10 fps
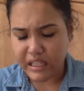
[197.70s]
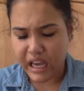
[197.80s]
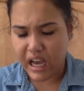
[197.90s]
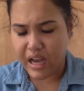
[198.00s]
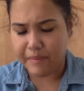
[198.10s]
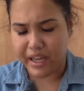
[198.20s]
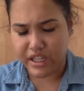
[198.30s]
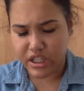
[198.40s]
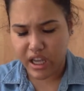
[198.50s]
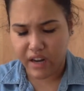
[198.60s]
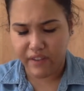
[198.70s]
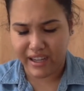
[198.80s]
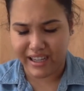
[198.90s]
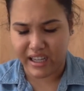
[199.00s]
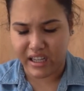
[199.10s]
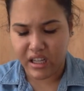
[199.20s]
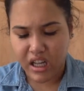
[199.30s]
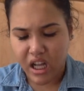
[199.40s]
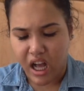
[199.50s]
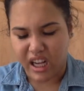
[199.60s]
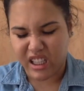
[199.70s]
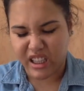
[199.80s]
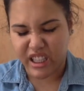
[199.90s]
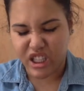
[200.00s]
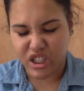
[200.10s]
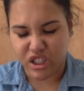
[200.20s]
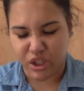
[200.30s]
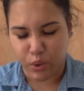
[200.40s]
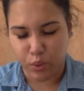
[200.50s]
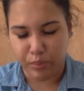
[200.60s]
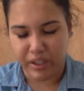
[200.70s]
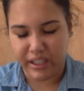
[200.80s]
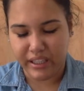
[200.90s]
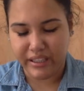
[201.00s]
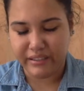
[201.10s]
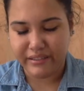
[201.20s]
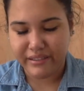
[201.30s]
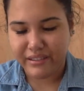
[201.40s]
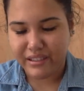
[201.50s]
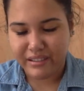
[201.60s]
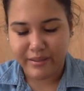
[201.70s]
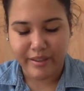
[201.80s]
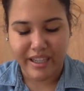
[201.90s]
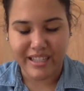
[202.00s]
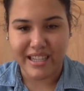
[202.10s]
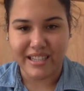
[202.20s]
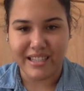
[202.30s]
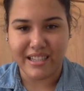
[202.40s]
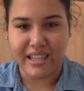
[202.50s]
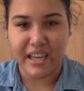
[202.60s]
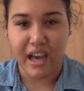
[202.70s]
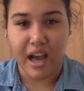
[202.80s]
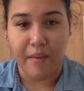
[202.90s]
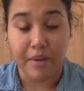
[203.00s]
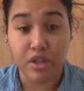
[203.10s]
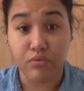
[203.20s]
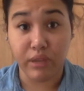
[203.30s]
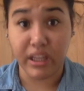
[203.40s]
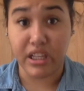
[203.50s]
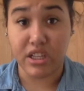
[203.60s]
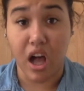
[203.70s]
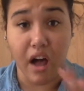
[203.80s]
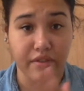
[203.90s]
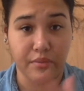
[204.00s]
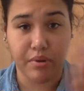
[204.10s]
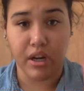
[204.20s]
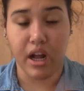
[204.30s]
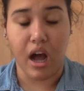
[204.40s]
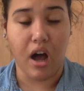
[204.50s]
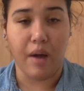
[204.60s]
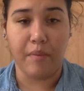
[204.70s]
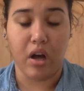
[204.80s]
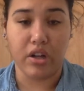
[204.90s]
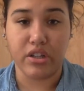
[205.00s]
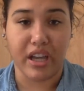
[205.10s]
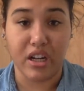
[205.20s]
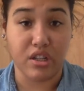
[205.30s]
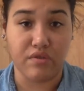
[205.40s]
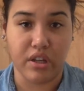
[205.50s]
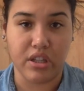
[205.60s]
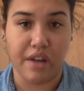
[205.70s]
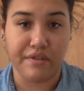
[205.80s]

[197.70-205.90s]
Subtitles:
And it's just kind of like a clear, goopy consistency, but it's really soft. You put it on your skin and it's really soft.